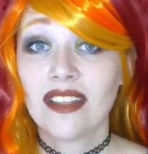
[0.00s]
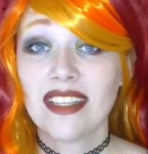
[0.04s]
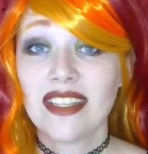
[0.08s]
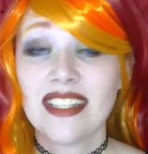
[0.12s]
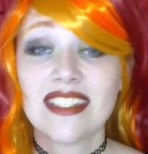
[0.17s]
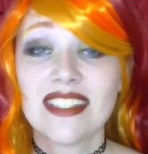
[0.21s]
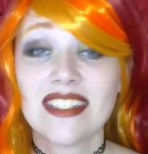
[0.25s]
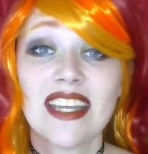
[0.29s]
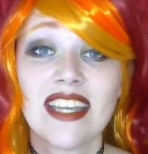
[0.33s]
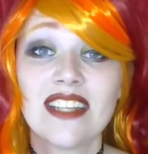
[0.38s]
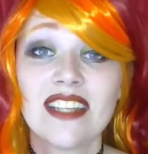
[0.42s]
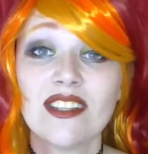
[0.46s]

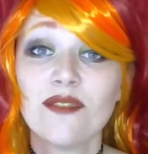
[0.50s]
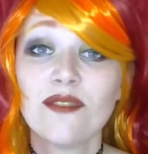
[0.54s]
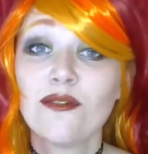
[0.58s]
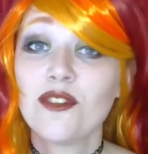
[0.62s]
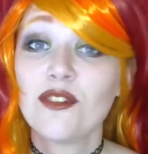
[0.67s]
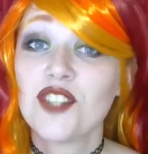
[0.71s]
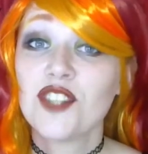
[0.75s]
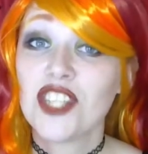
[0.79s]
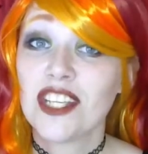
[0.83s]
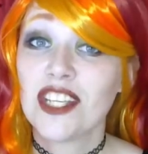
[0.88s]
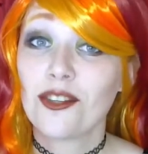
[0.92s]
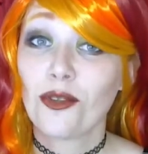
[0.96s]
intended for
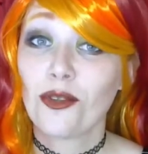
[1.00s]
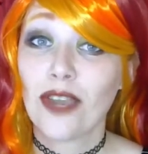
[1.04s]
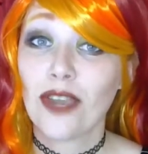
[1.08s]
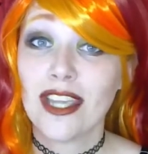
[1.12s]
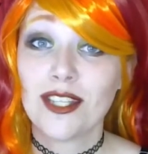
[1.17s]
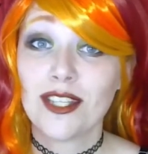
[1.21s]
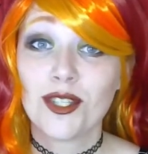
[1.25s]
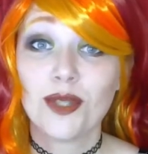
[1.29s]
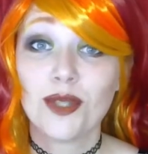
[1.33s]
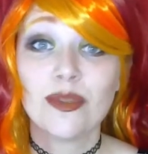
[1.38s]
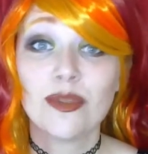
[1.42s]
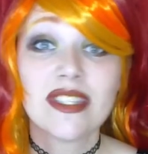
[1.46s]
Jean Grey
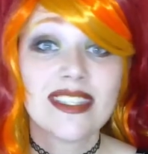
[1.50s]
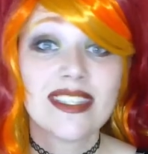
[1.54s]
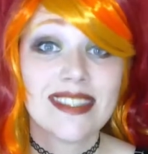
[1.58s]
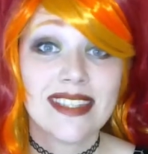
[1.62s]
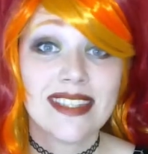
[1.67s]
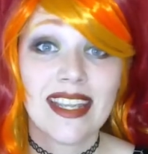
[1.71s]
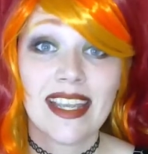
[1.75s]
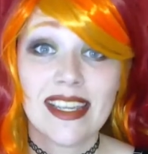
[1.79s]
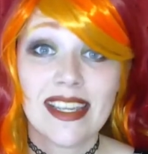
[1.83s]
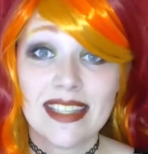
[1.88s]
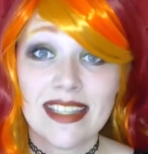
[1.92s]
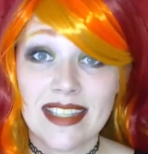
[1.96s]
to
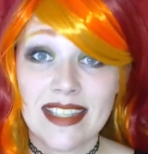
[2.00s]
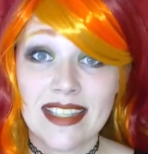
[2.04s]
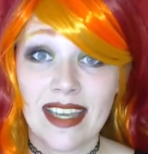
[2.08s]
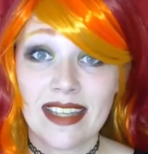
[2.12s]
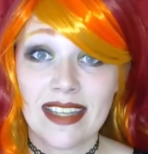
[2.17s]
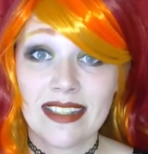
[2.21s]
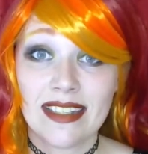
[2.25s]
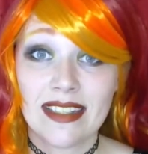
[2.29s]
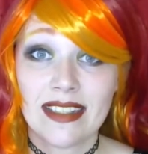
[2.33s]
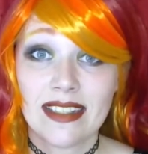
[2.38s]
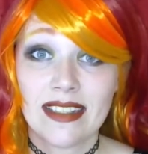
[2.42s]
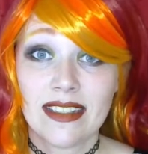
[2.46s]
stay dead.